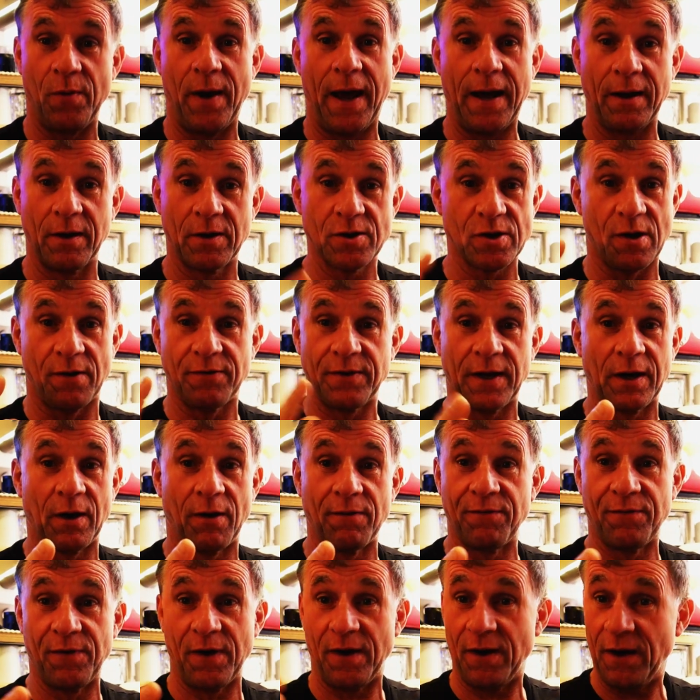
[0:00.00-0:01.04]
now, because I think
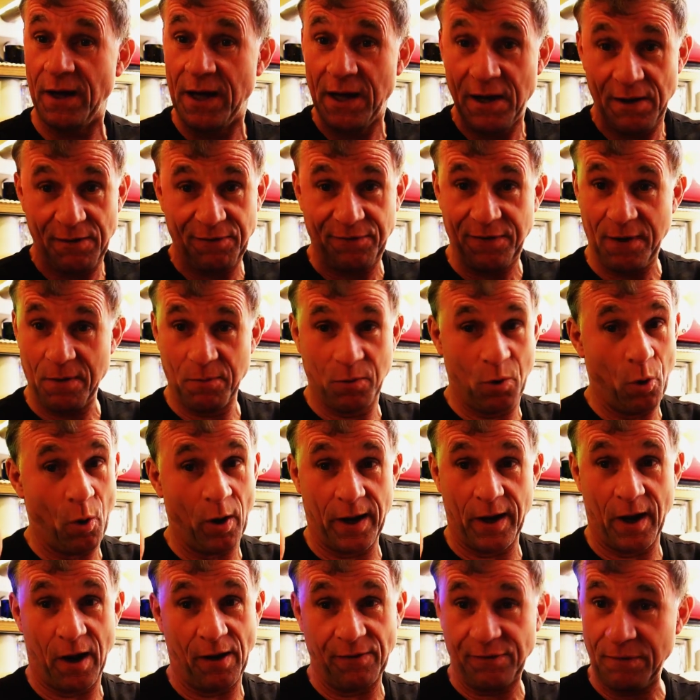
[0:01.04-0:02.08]
I've filmed quite
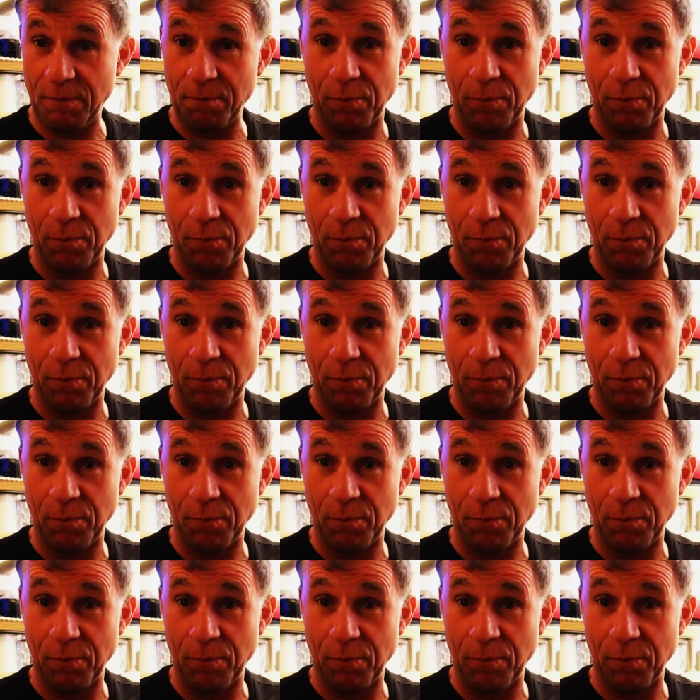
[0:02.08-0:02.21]
enough